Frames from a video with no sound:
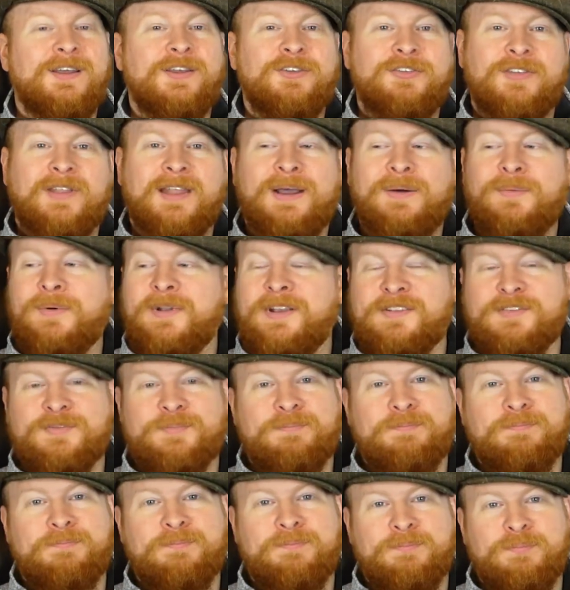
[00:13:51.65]
So that one is
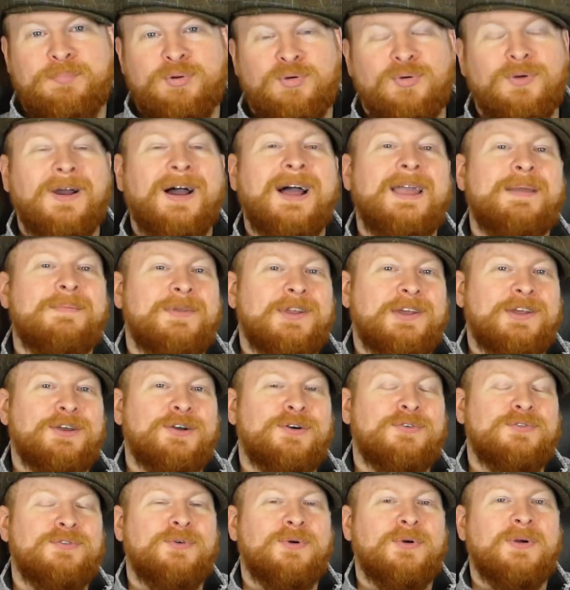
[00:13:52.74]
prime to
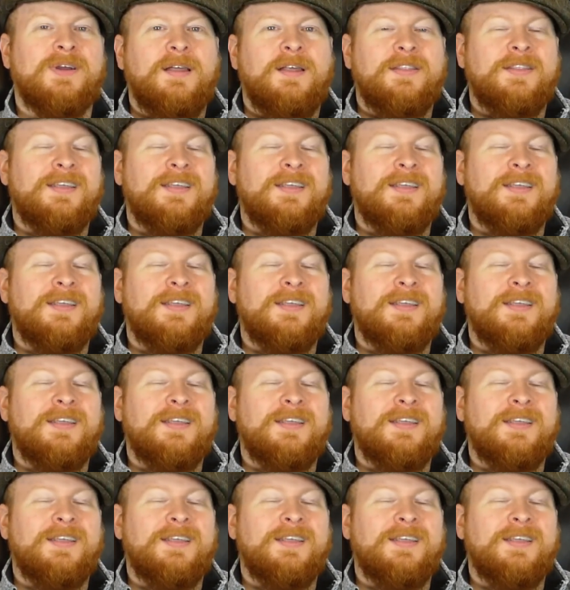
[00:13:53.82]
go for.